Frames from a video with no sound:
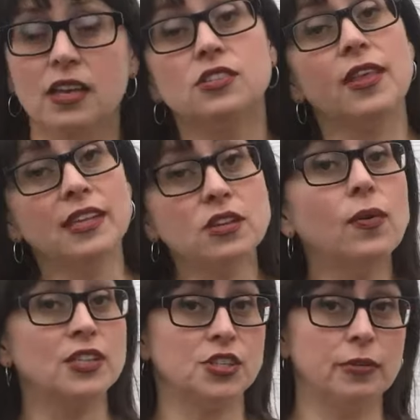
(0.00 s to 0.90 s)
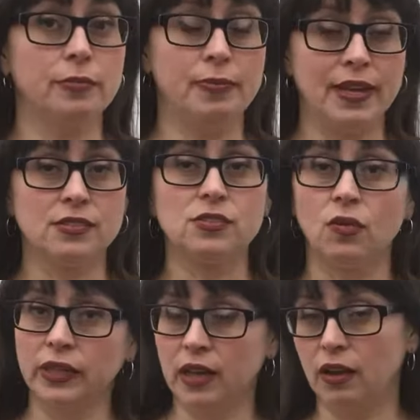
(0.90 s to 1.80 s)
So that's a question based
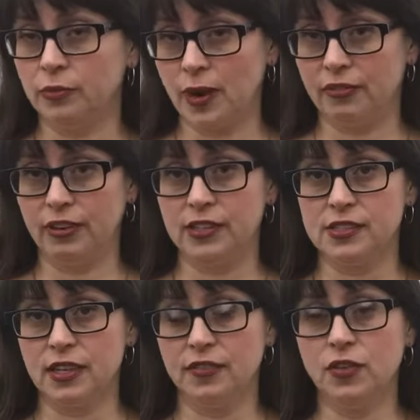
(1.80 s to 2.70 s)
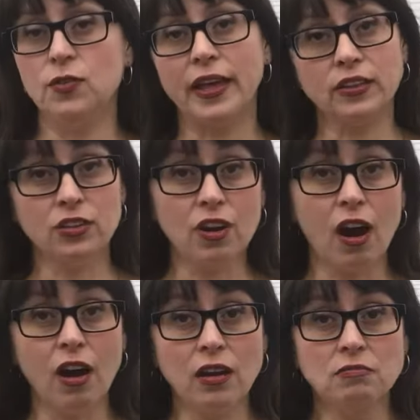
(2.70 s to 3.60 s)
solely on preference. If you like your
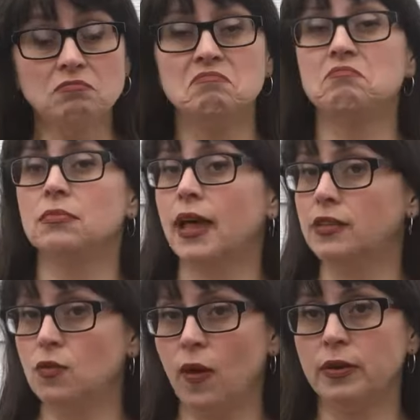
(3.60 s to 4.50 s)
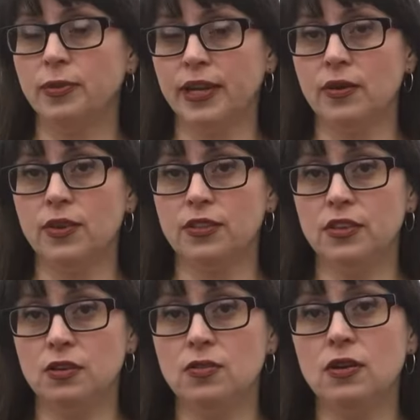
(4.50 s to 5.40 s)
car and you want to bring it with
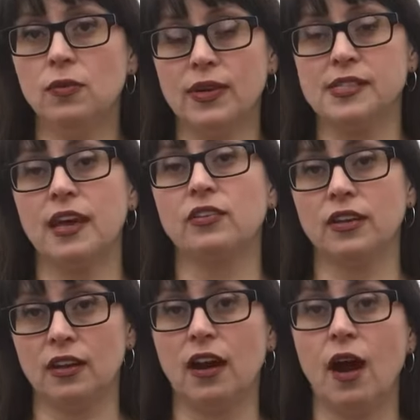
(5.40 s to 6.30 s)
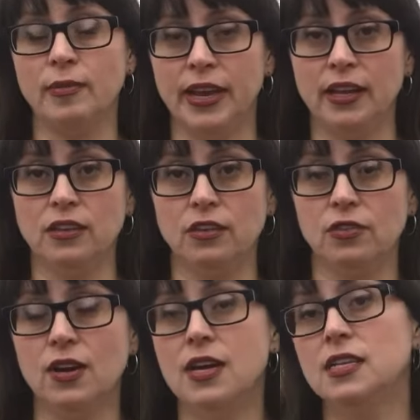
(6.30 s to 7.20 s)
you, West Seattle can accommodate
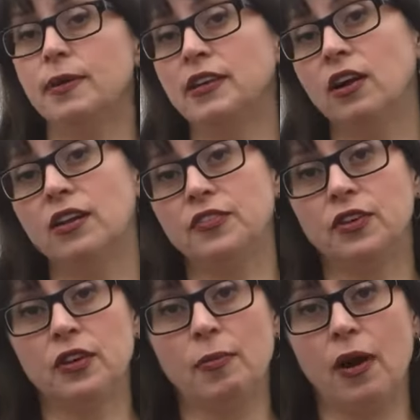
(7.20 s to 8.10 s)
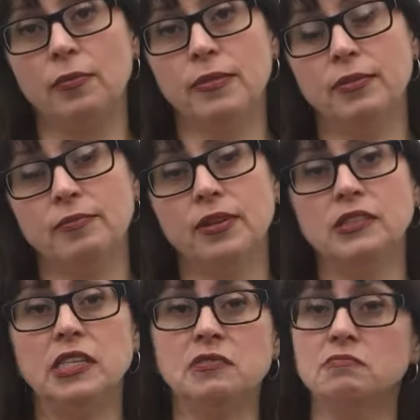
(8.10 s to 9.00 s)
you. Depending on if you're an apartment
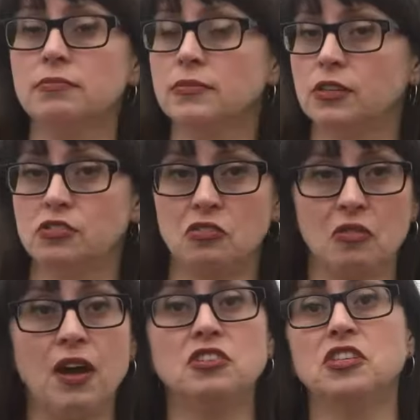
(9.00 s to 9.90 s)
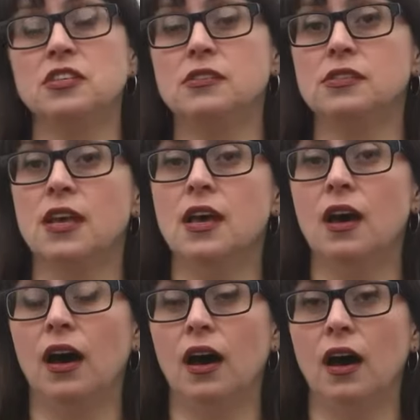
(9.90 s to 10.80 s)
building, there's garages.
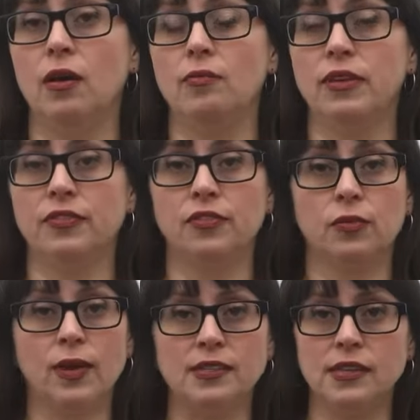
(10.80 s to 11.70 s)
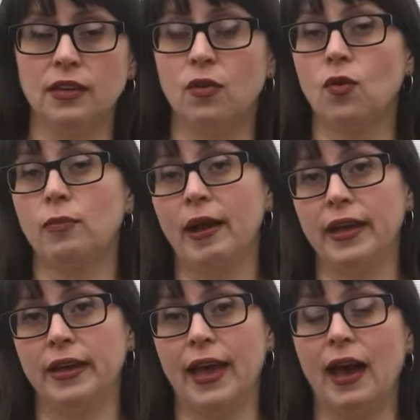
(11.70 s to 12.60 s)
Um, if you're renting or
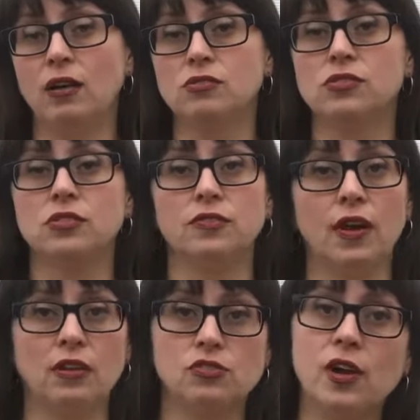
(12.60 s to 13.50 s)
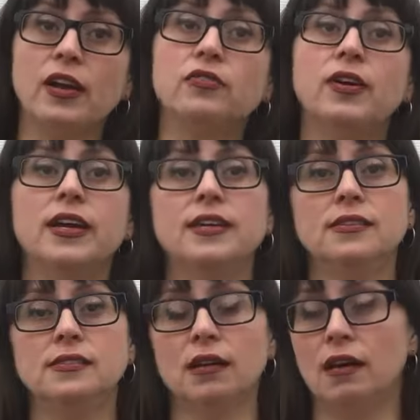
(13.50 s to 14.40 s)
buying a house, you've got
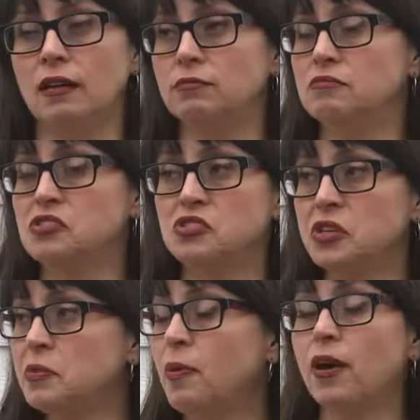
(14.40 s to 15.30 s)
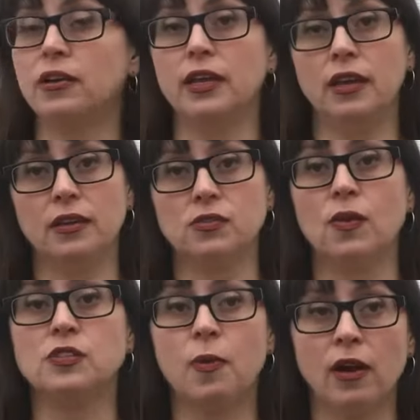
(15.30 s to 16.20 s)
driveways, um, street parking, as
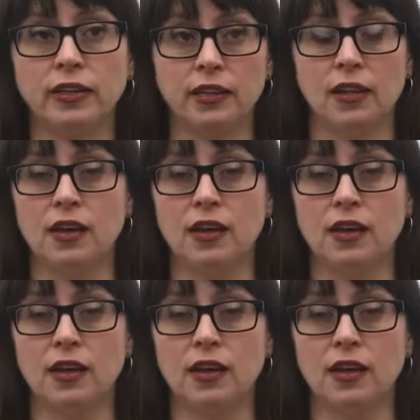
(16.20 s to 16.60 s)
well as parking